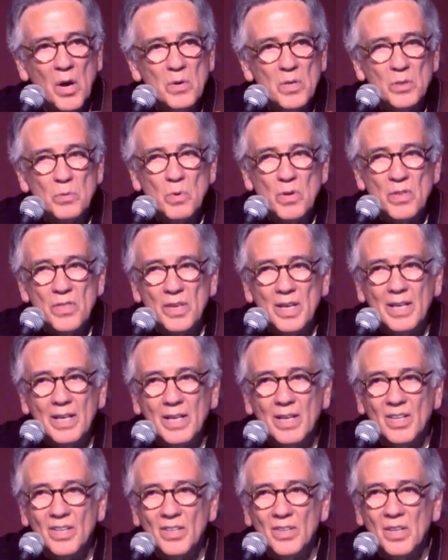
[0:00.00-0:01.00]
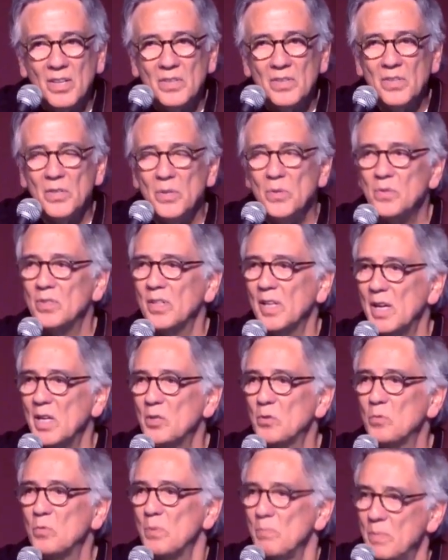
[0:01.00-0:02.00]
as we're thinking along those
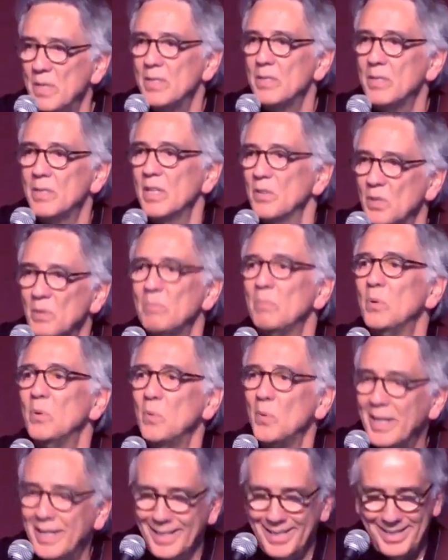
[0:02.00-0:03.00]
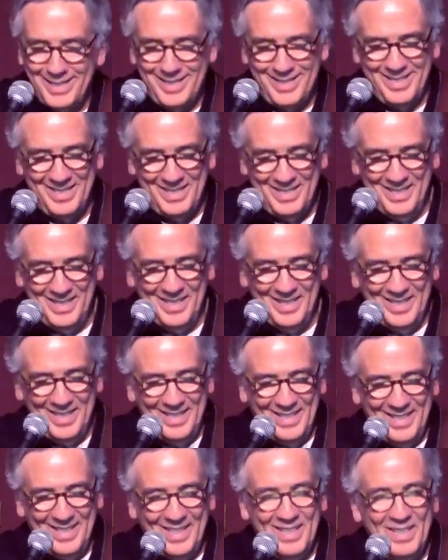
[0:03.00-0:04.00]
lines, we're missing the point.
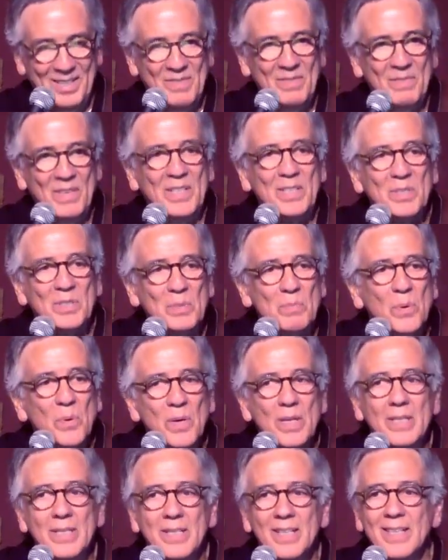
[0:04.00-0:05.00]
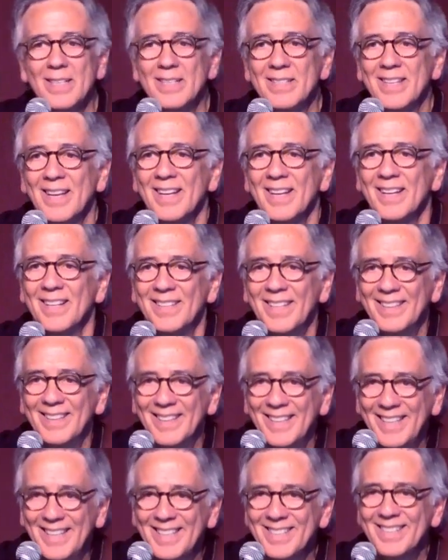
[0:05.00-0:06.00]
Because the point is that
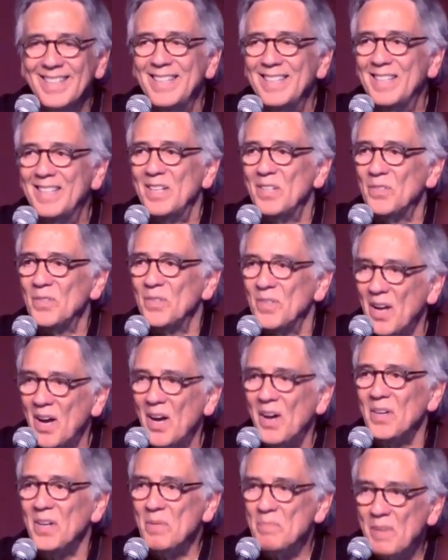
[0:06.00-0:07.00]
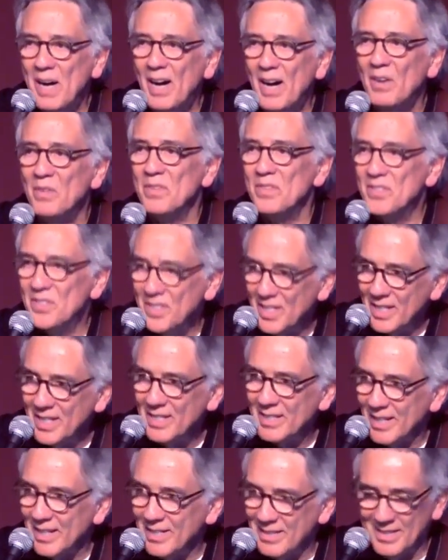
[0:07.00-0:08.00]
these details are not about
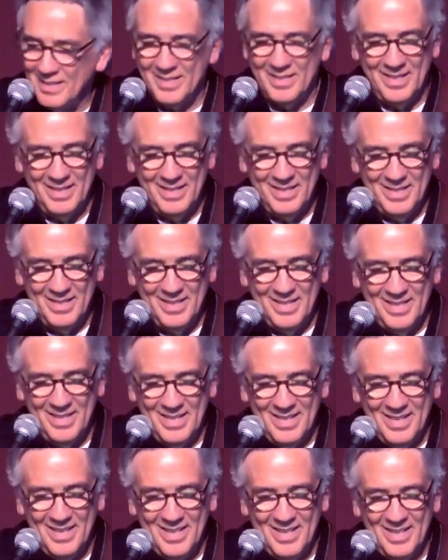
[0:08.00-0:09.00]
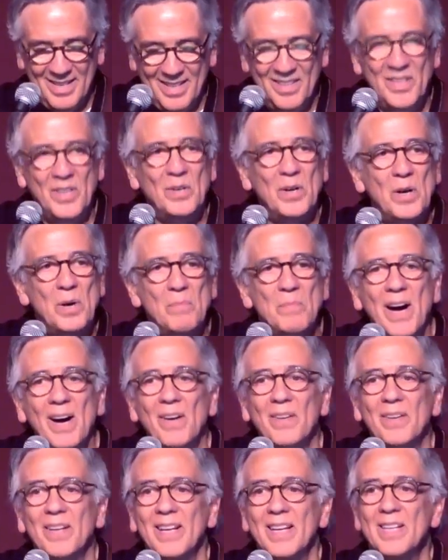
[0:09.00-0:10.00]
Jesus. They're
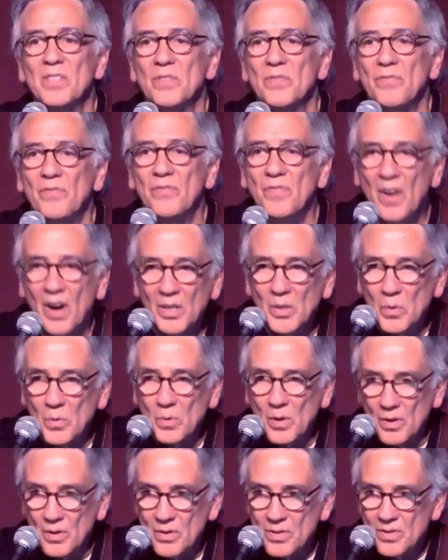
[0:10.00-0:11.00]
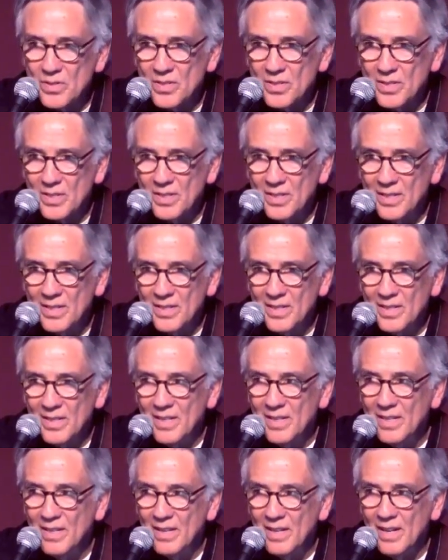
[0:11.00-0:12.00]
about his followers
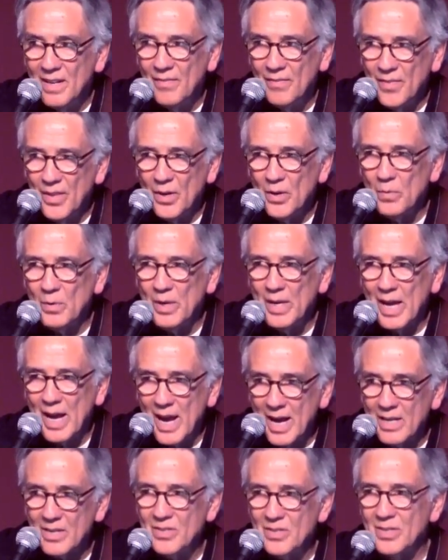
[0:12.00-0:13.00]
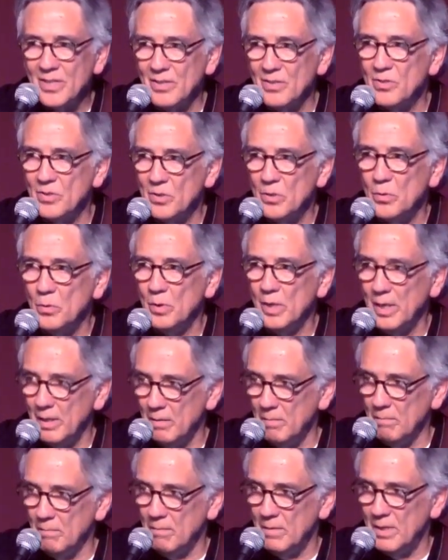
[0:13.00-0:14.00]
and their reactions to
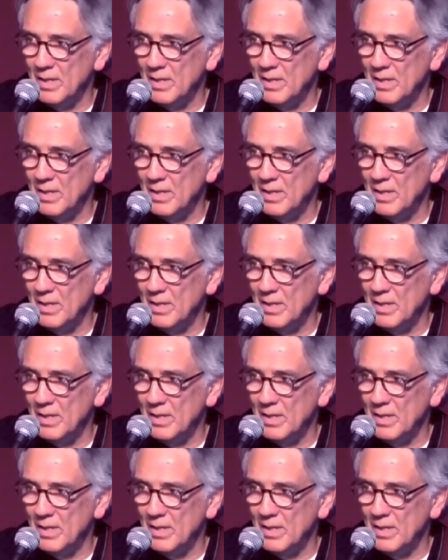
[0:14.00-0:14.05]
him,